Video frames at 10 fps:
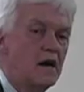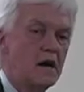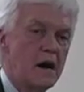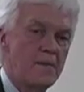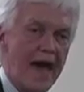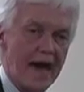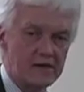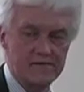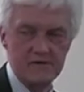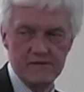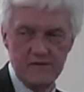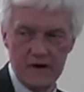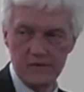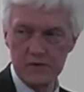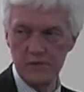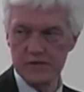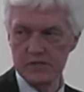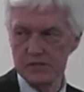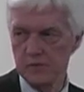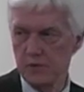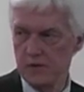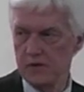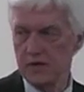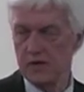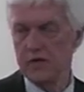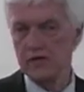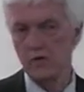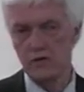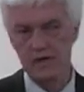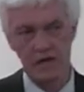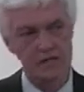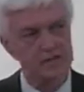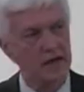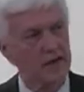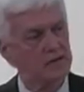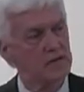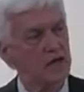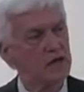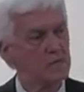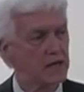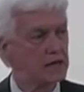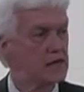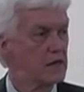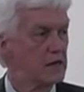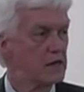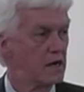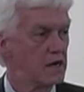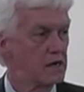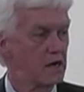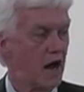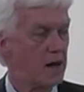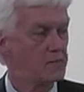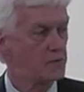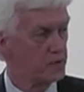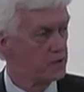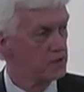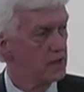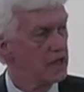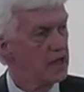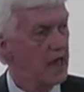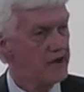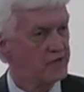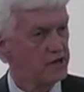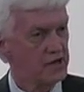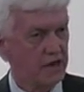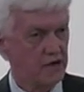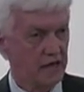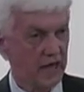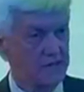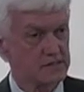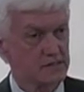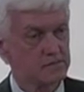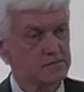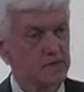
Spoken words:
I'm actively involved with the business community in North Kingstown and make it a comparable effort in Narragansett.